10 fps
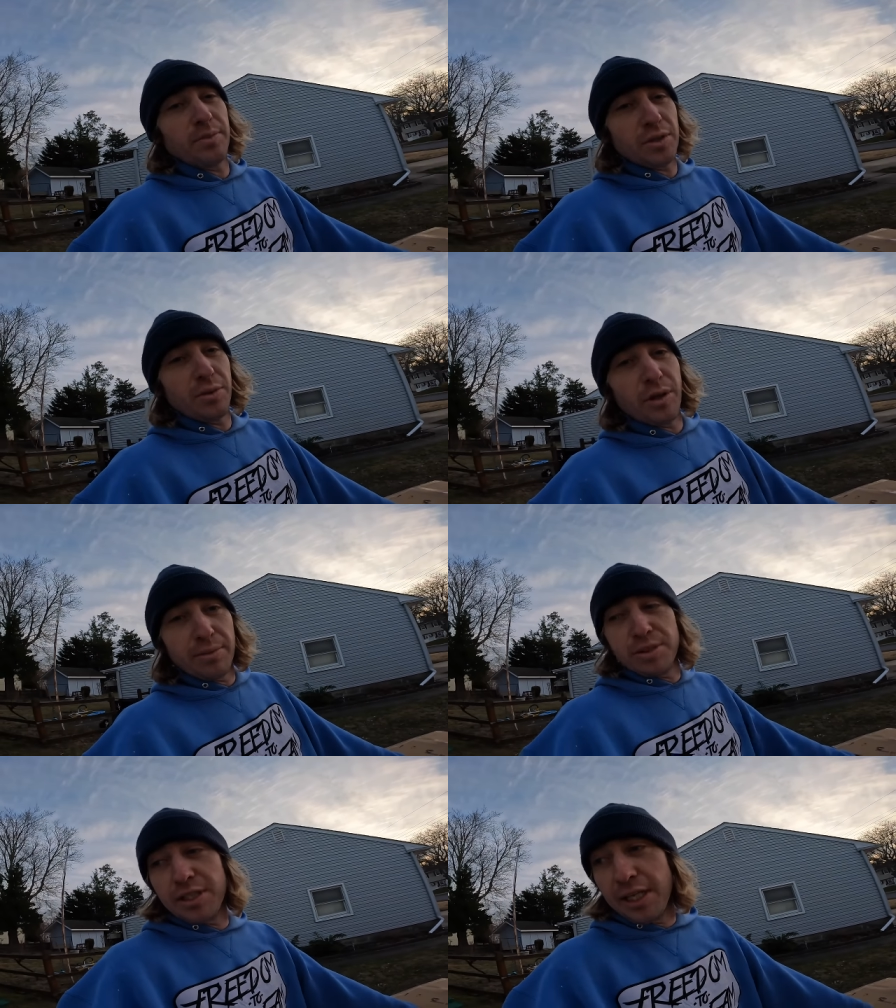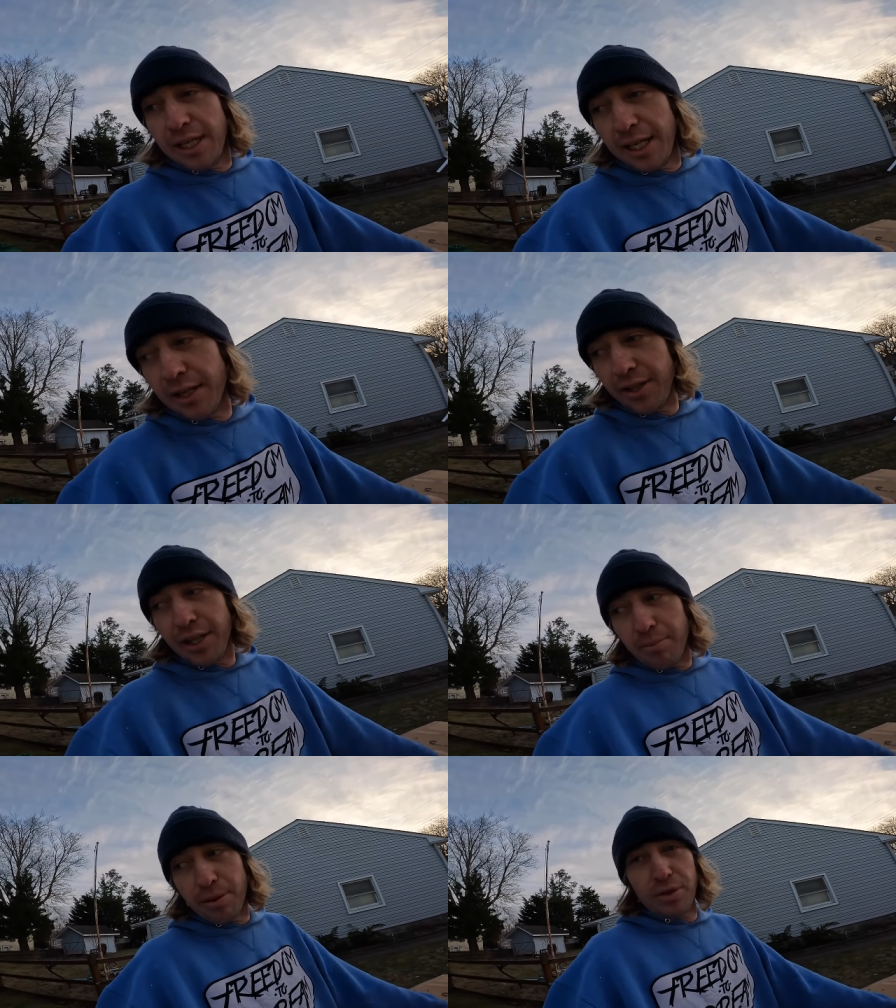So when I'm sitting down in
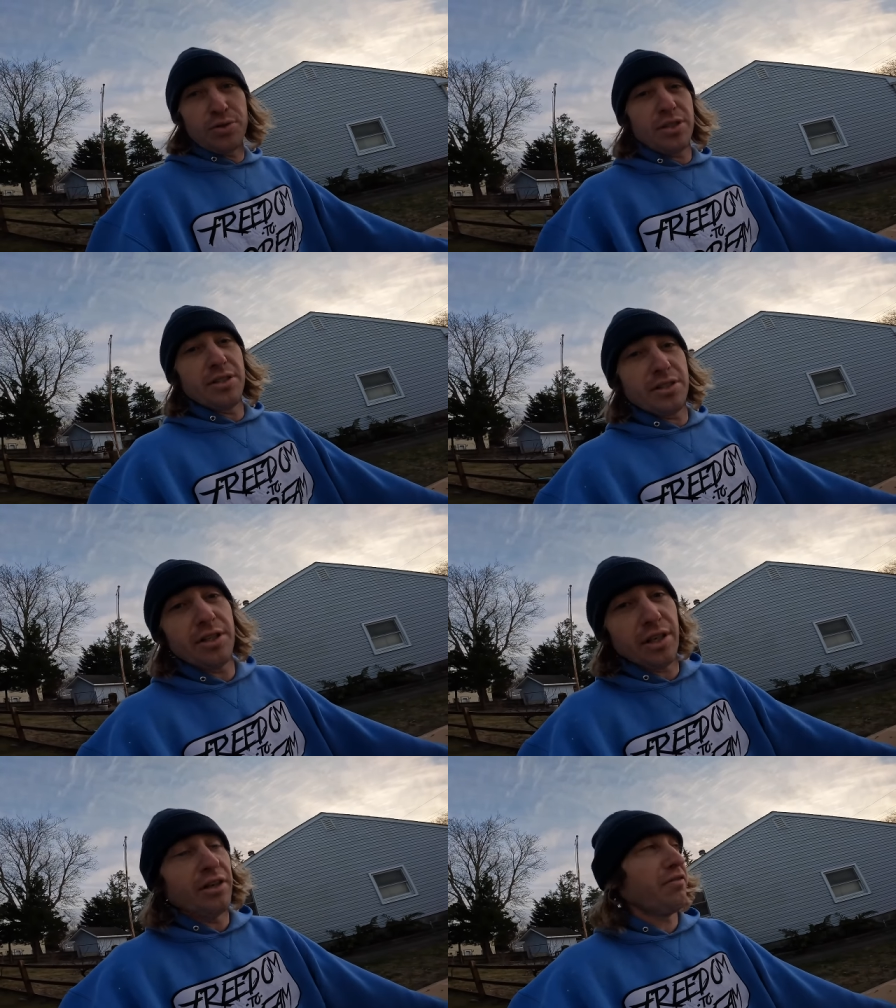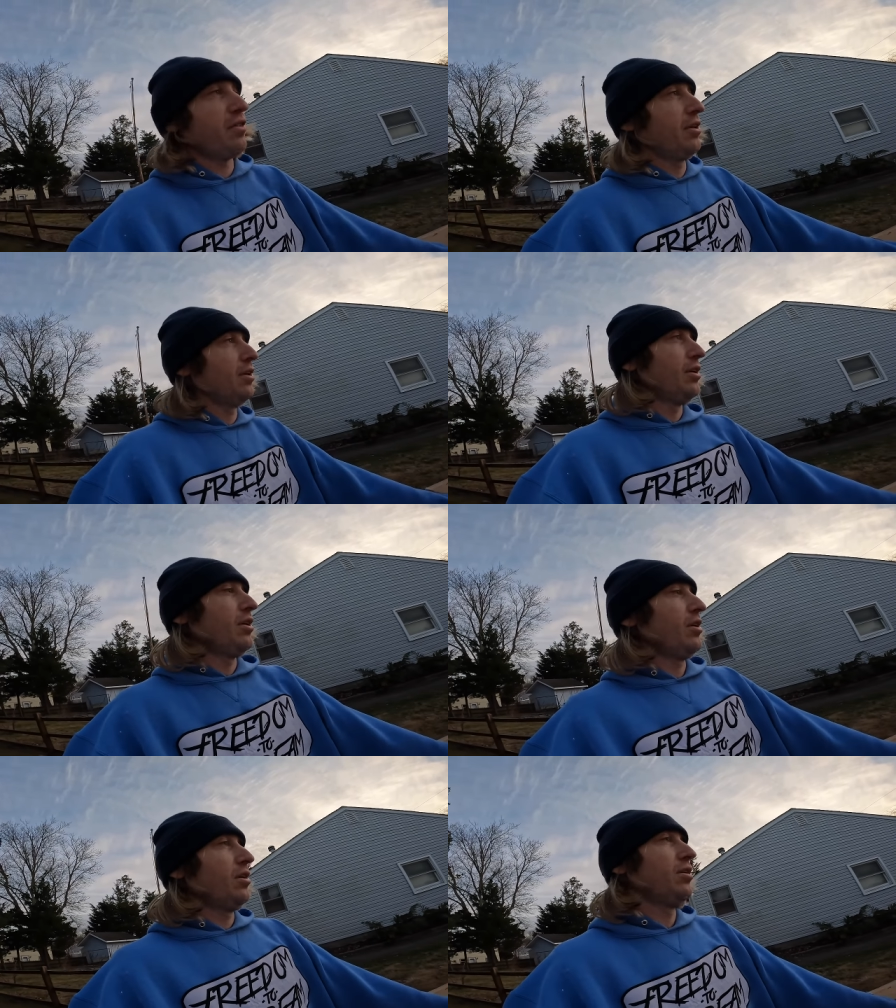there posting stuff
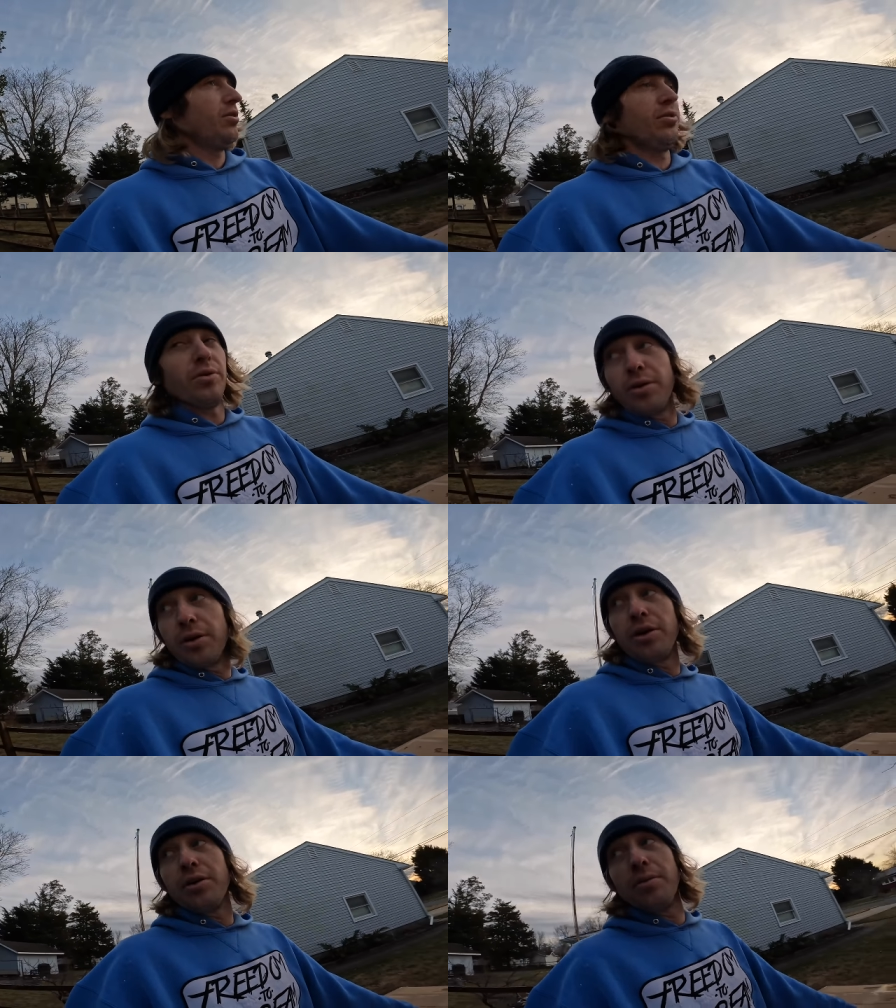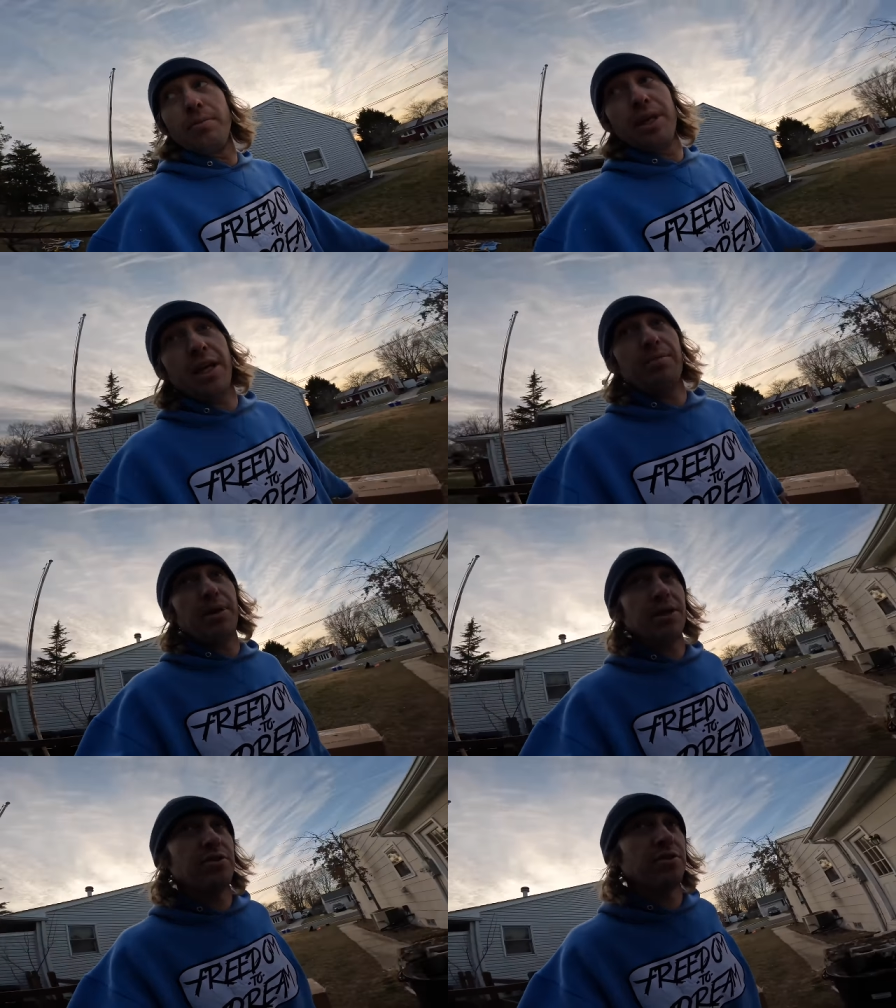or taking
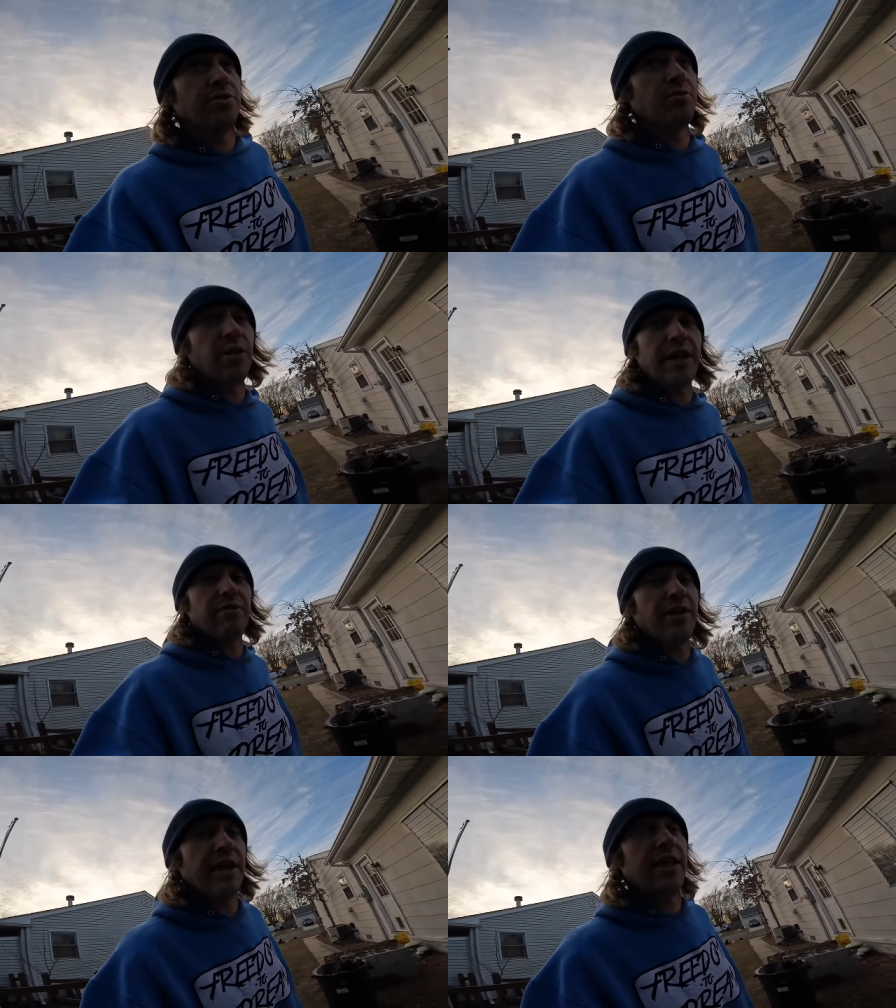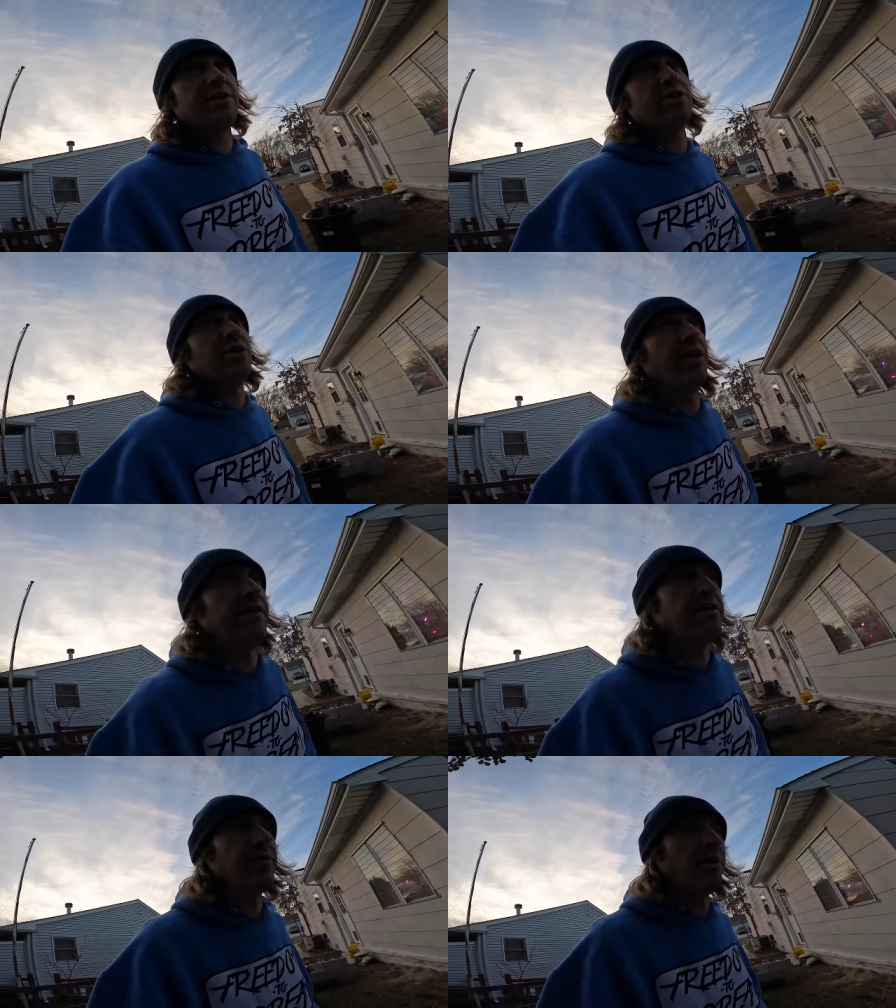pictures or whatever, I still
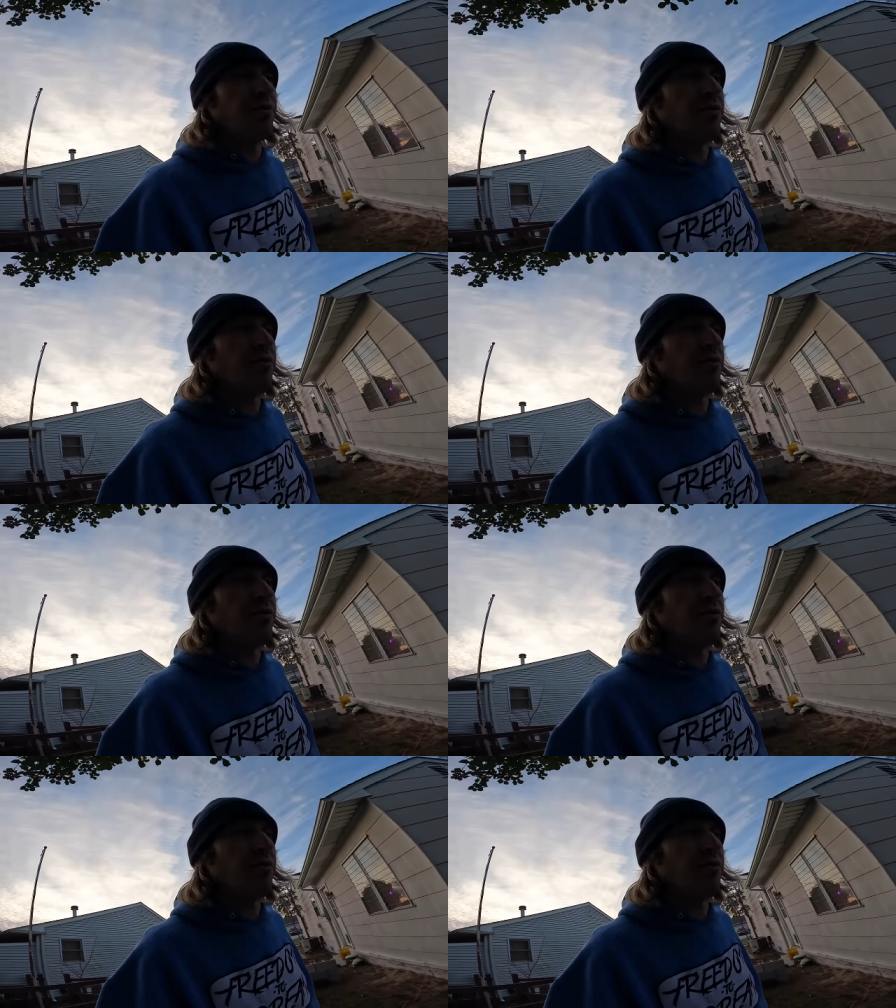have somewhere